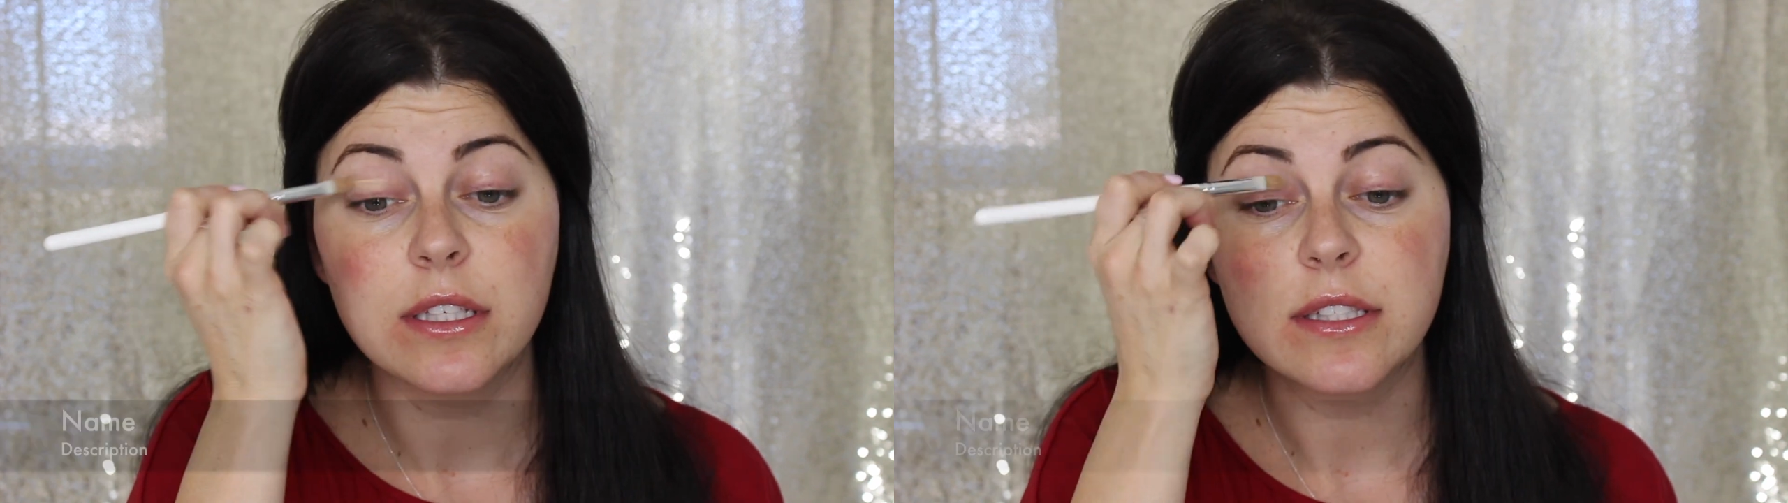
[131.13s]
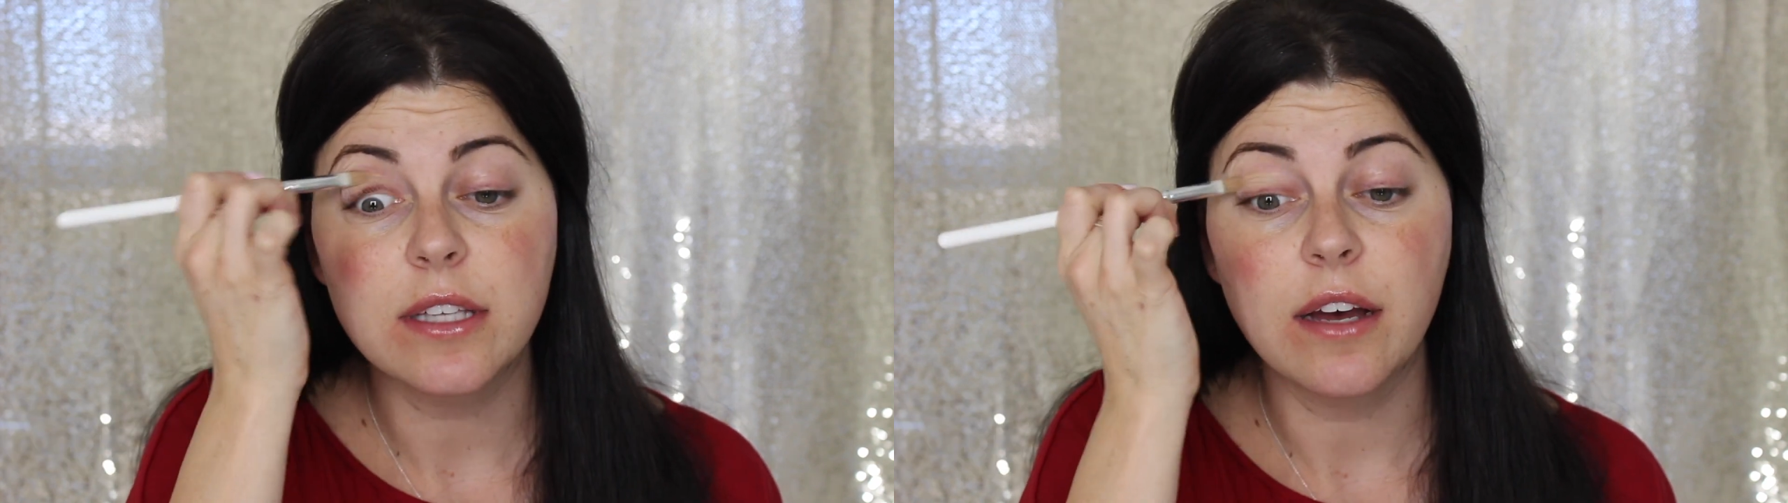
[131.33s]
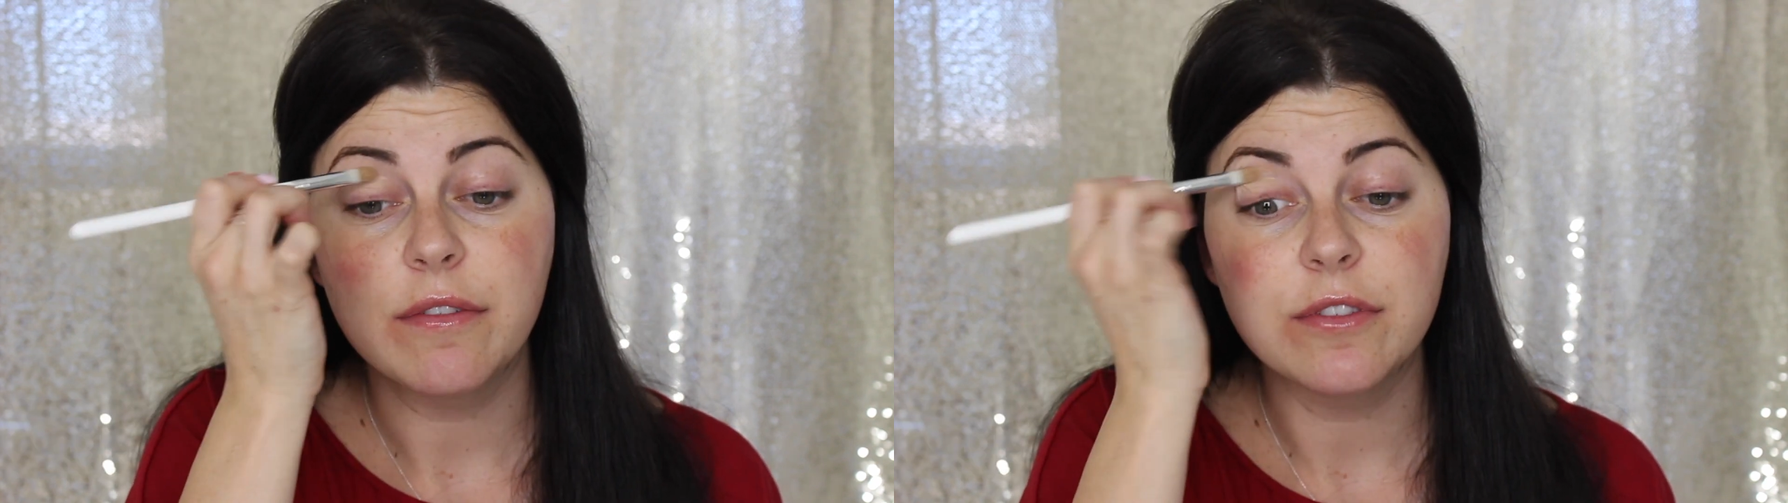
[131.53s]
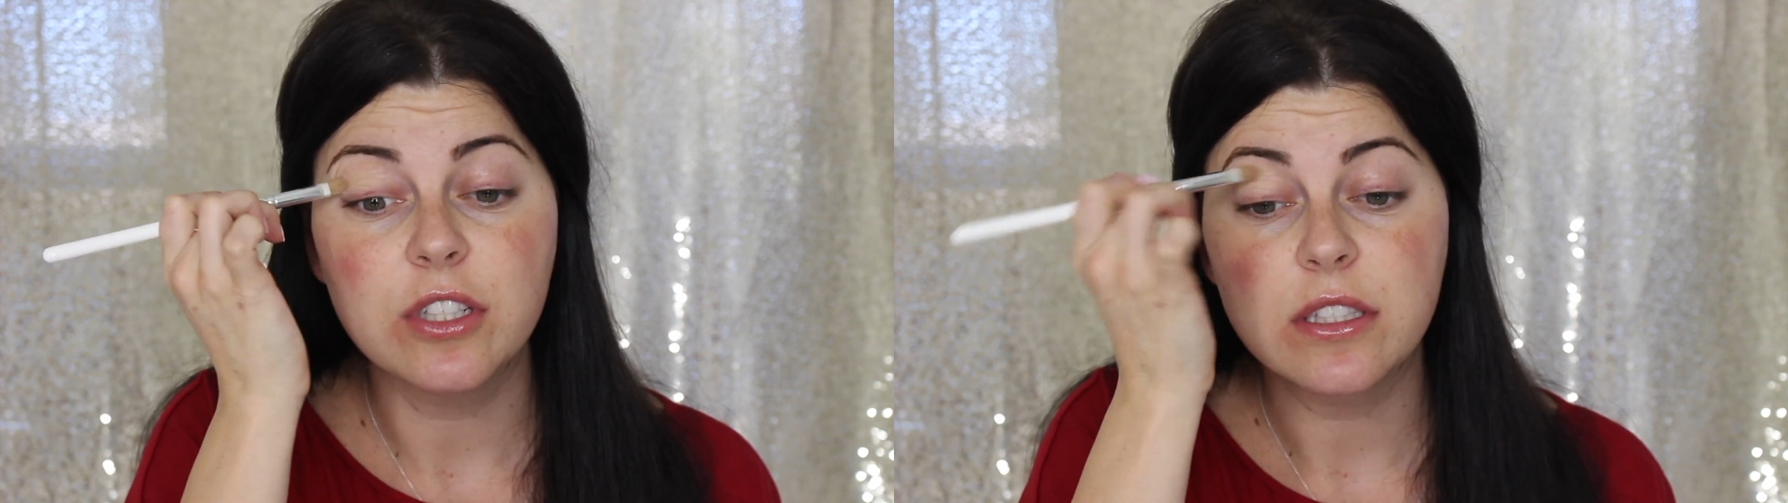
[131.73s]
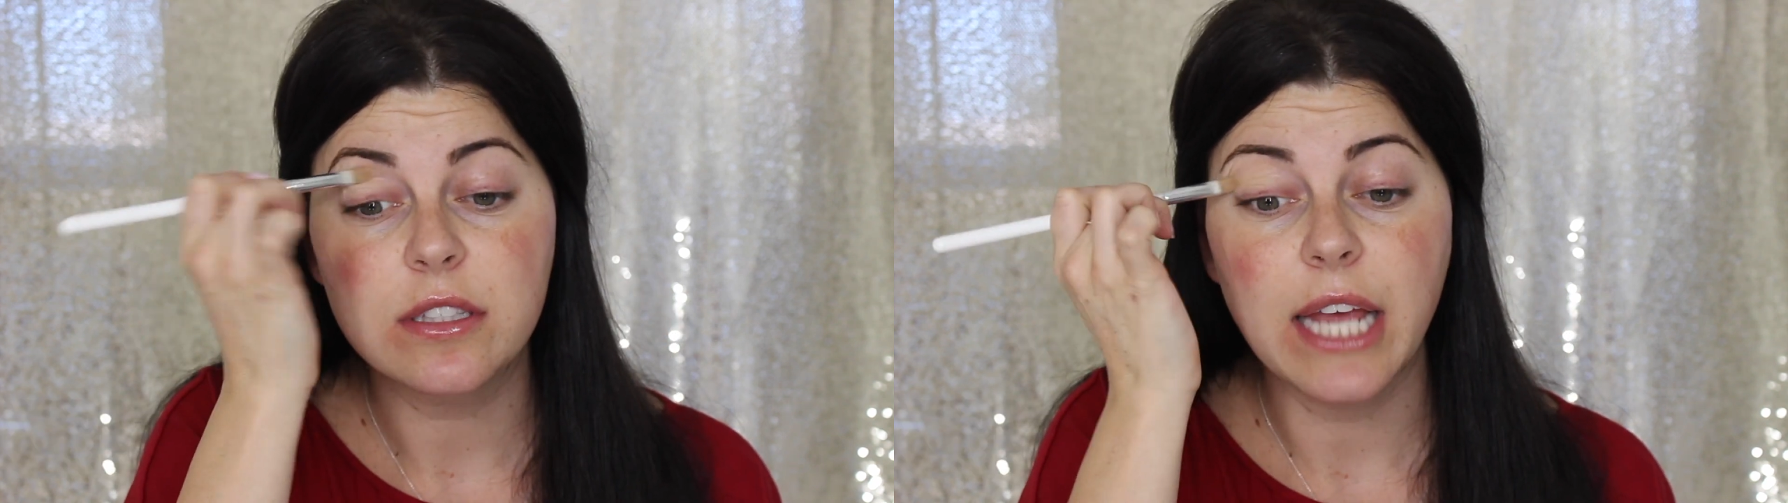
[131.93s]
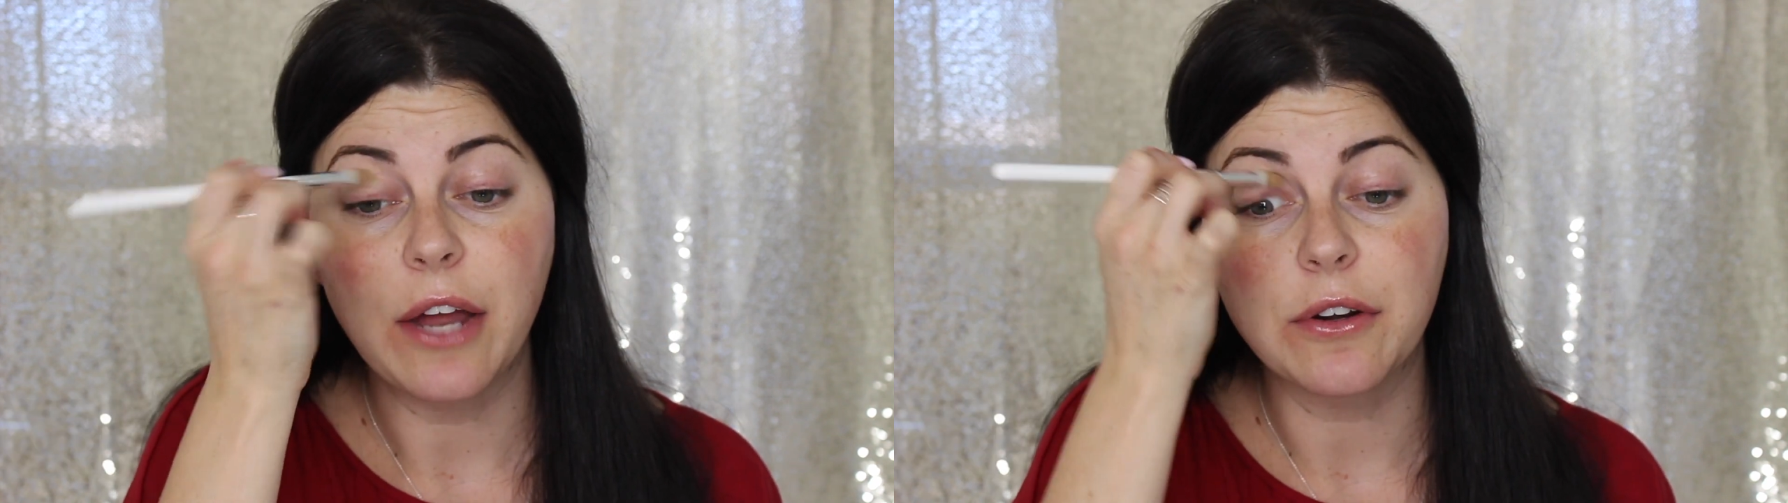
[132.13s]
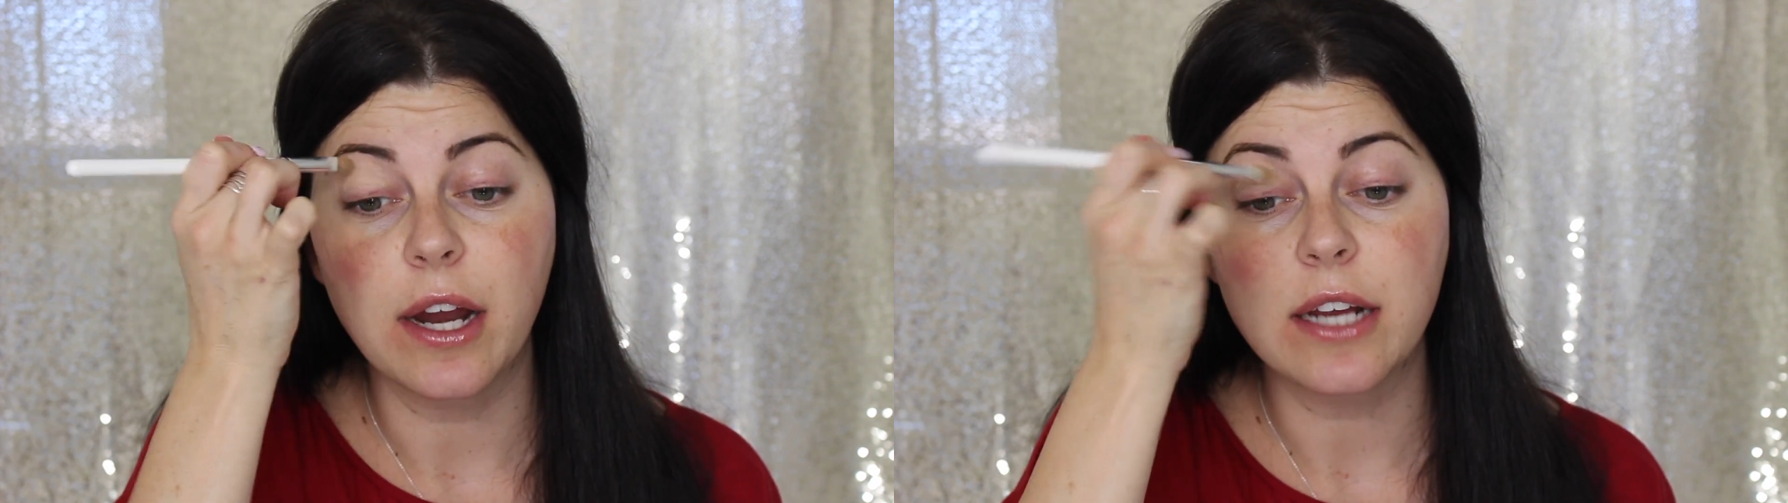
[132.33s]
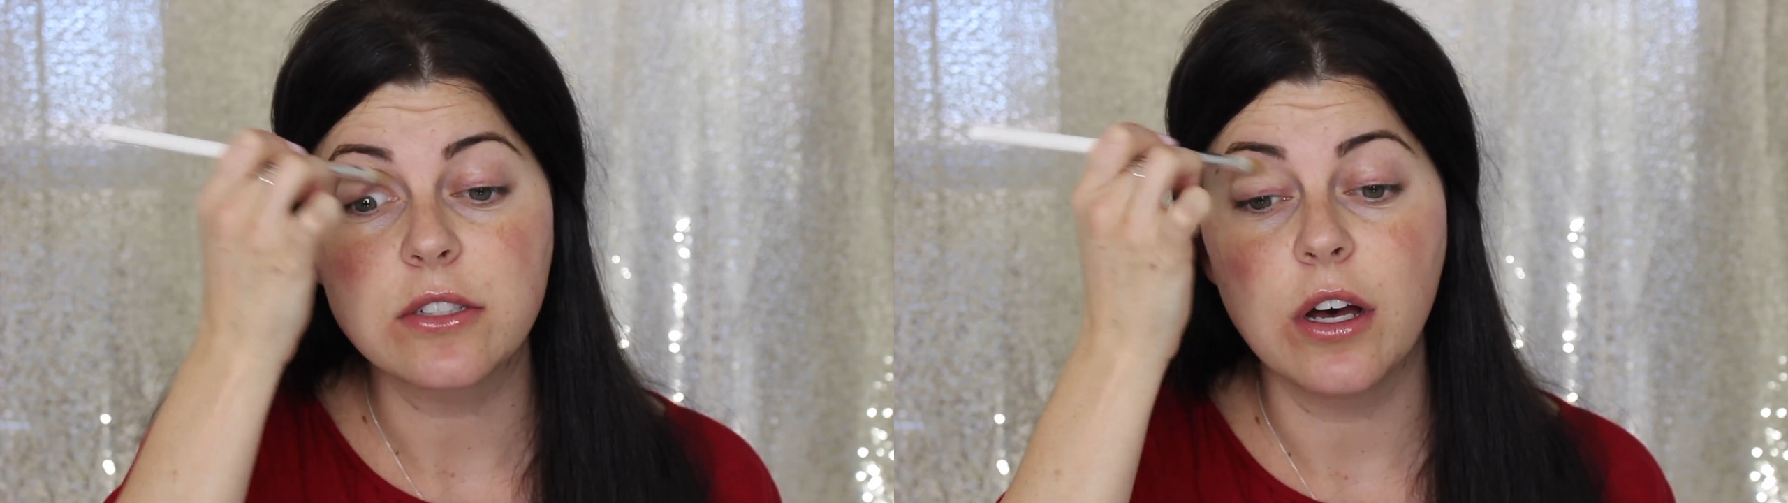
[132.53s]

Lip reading: This stuff just counteracts